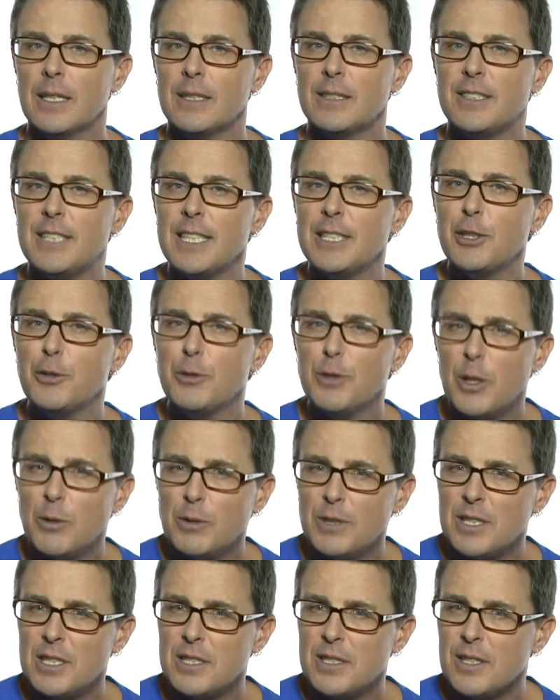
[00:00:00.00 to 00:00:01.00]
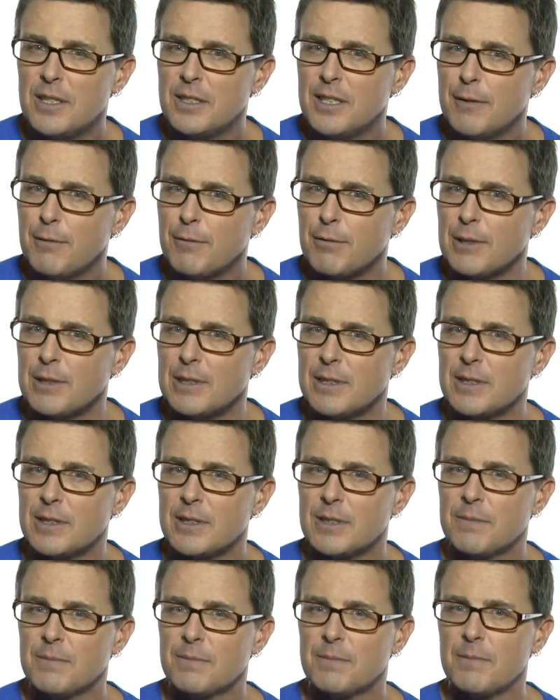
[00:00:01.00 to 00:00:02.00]
Did you notice the difference?
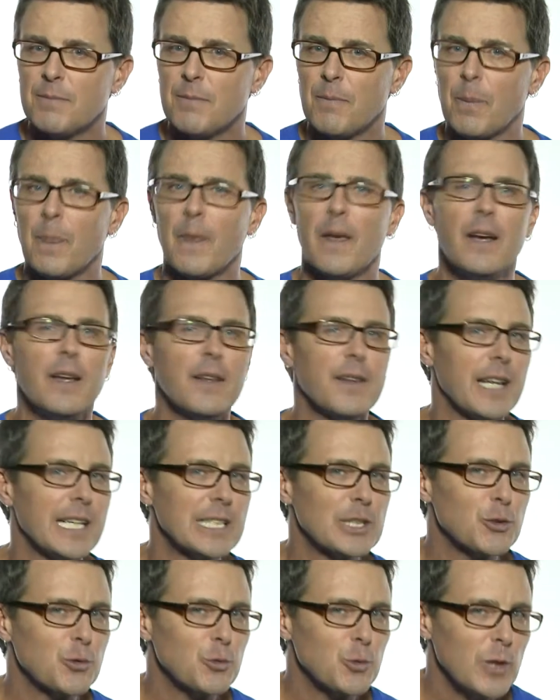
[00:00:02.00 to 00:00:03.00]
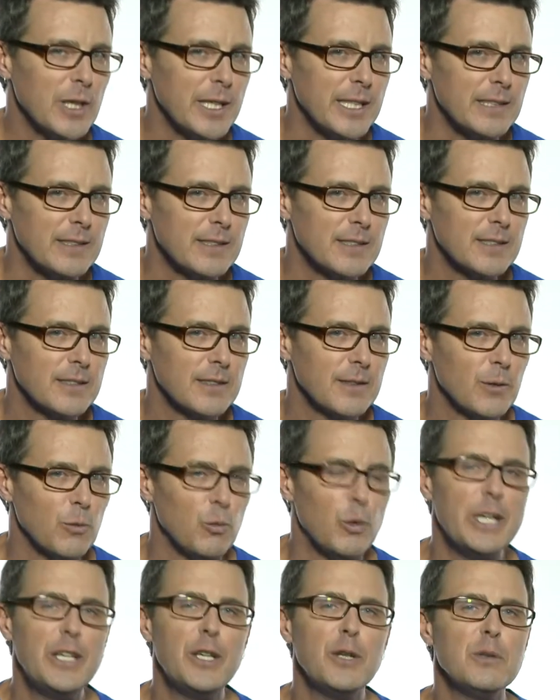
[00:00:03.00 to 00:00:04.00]
That's right.
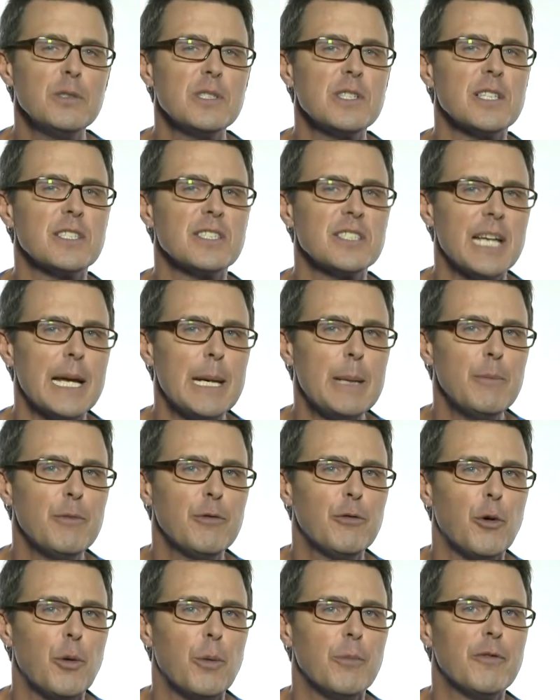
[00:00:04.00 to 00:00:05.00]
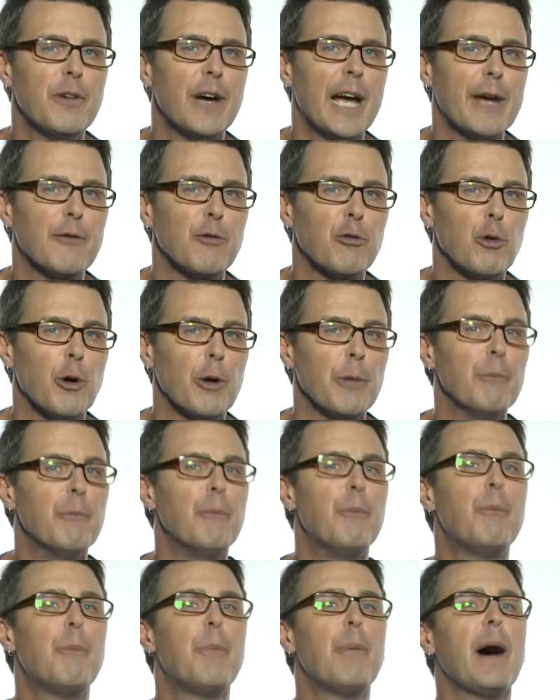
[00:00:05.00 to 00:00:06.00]
We use the same form for everyone,
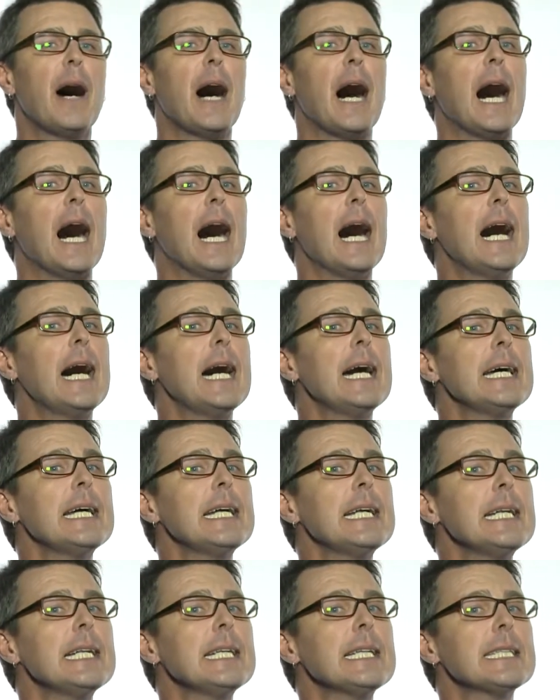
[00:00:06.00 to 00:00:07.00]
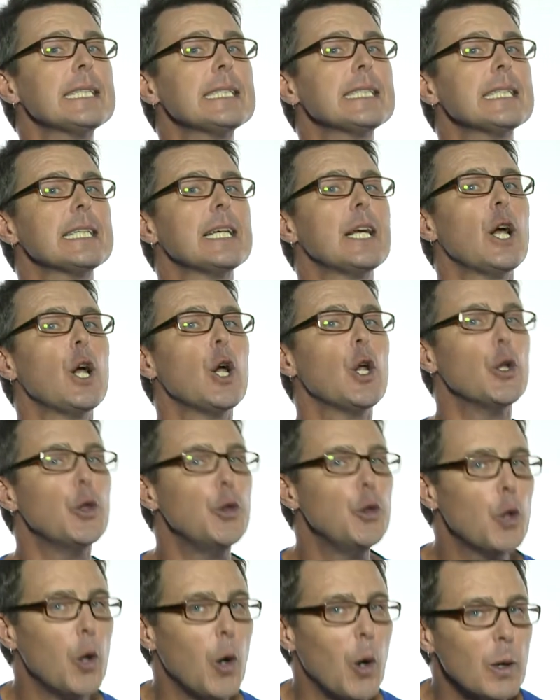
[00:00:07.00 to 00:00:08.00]
but
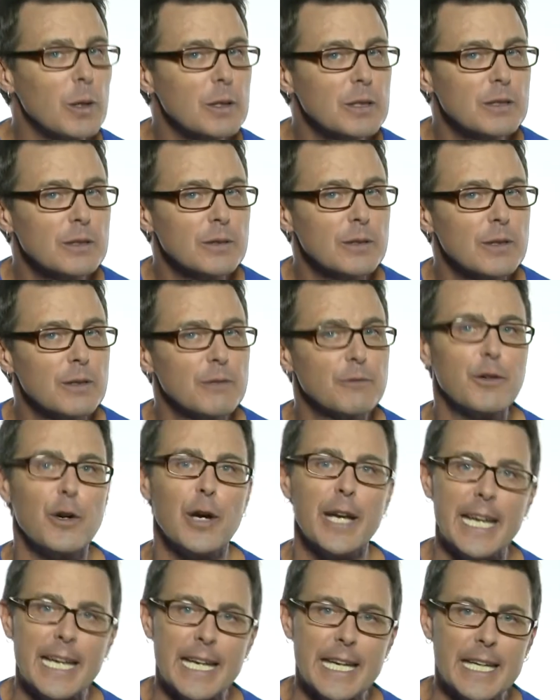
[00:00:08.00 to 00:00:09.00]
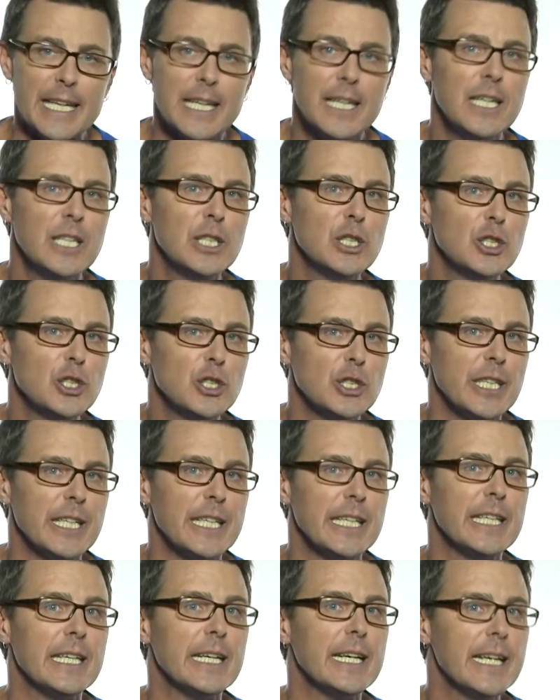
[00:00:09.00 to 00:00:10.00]
not for he, she,
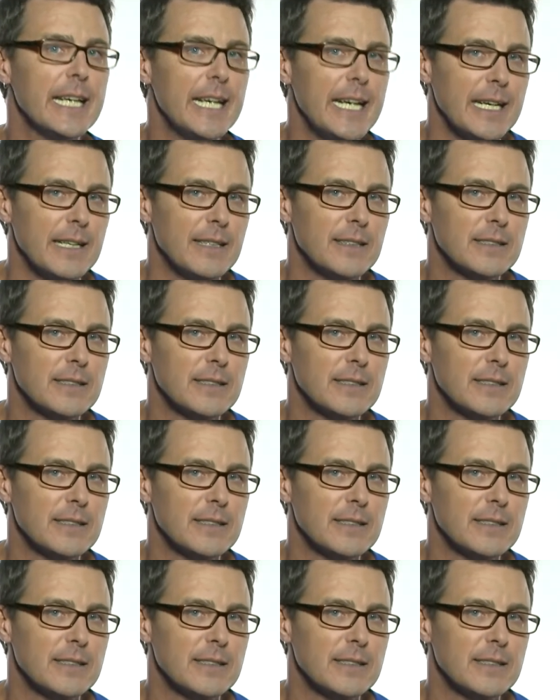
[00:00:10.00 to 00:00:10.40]
it.